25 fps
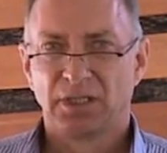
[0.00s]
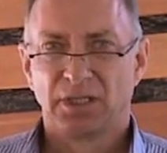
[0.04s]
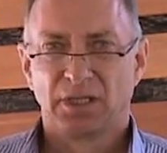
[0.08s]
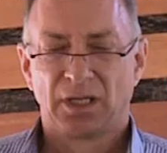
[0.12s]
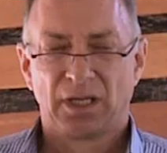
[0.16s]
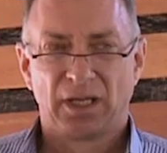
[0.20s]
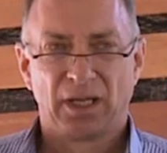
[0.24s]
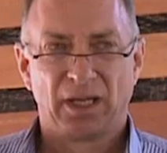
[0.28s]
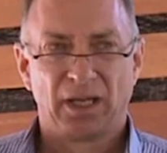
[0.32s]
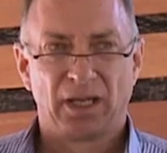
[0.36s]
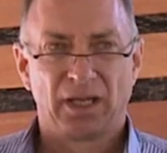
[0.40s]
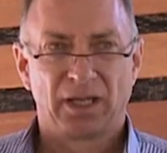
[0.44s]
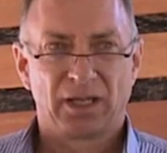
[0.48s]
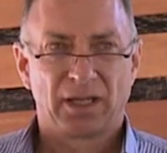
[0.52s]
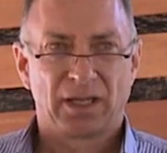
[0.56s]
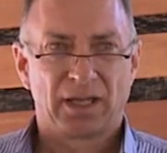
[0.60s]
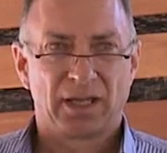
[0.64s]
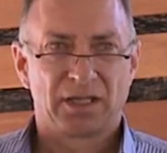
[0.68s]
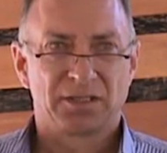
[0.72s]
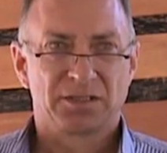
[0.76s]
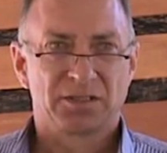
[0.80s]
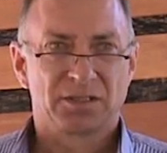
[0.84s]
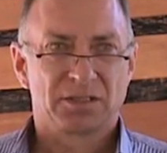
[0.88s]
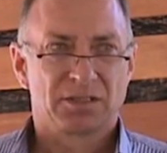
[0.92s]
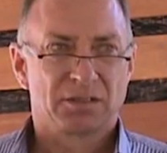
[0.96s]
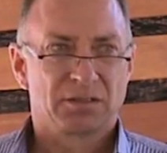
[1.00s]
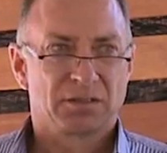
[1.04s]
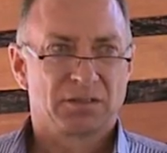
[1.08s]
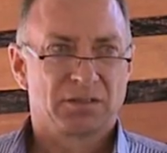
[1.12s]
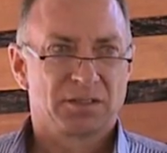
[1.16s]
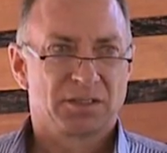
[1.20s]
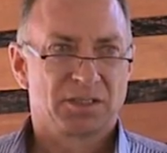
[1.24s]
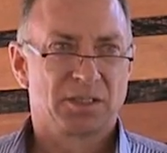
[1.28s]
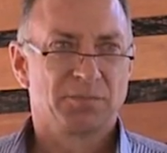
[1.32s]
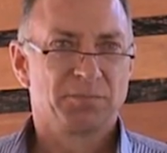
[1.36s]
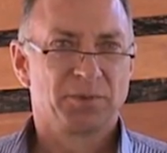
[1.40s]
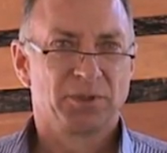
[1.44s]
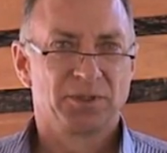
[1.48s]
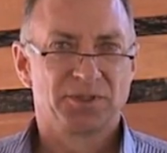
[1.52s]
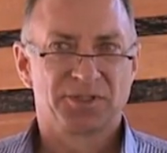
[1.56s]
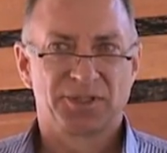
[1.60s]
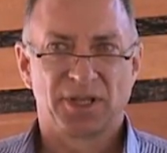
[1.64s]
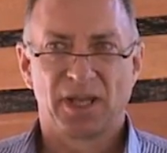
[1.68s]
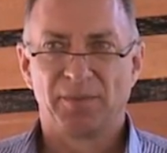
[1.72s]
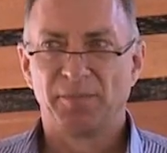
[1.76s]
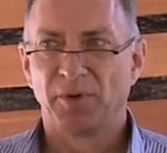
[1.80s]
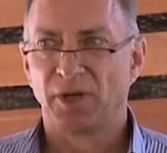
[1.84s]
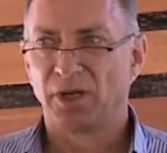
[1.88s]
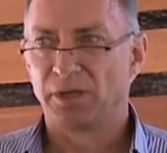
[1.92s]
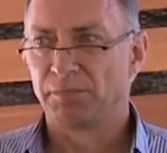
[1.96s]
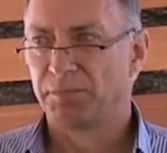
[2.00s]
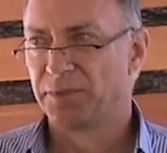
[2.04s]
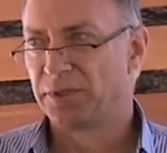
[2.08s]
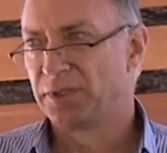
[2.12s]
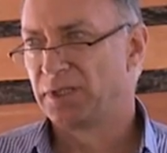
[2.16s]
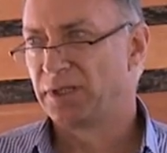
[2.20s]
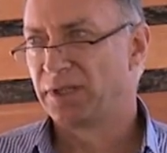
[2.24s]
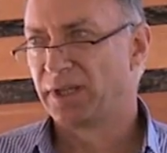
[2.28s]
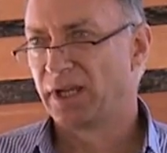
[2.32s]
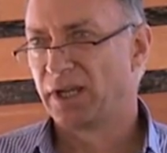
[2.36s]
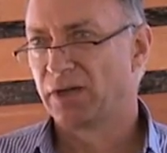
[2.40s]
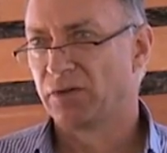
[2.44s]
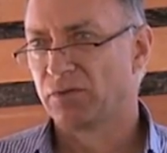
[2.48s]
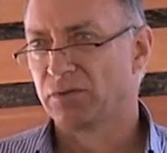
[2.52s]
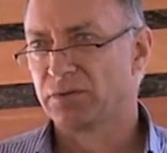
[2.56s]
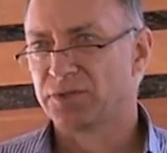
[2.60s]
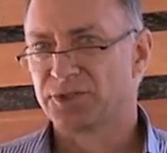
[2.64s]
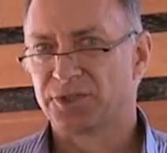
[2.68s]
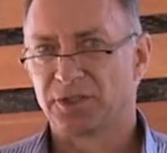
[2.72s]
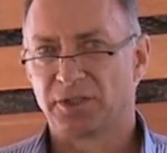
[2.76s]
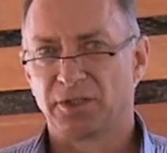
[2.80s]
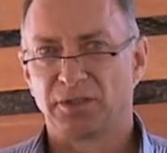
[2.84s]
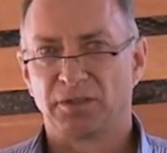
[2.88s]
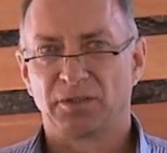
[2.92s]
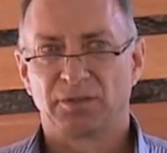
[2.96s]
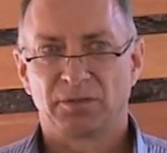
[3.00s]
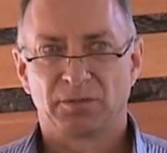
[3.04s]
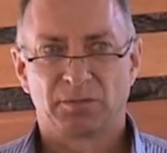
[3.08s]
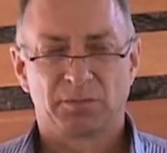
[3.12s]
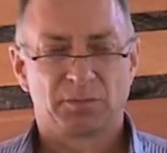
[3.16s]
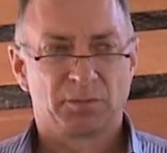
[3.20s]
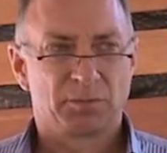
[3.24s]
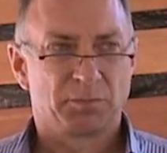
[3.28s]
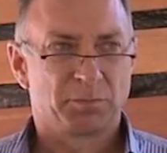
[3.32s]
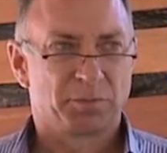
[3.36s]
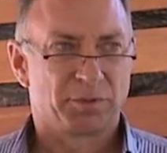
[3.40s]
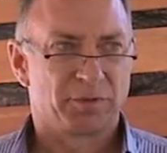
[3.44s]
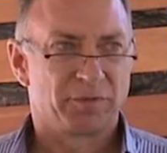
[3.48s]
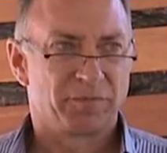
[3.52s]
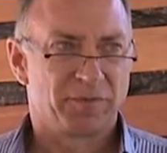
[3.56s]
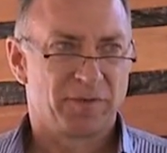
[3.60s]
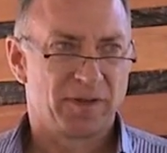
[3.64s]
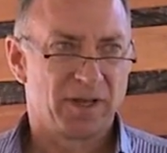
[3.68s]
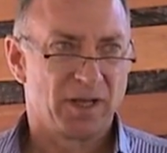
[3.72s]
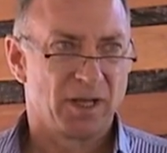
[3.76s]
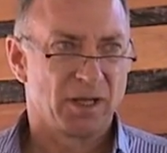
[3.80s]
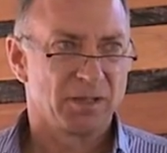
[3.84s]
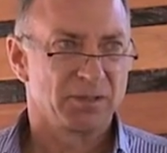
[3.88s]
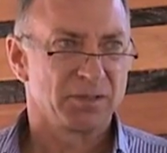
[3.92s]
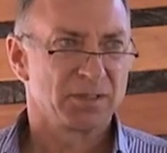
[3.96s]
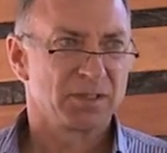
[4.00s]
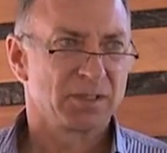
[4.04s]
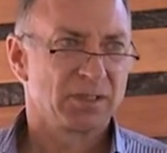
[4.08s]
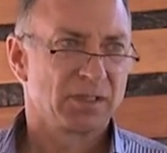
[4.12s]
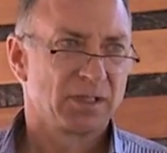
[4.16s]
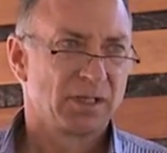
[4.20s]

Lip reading: As simple as they might be, they are also profound.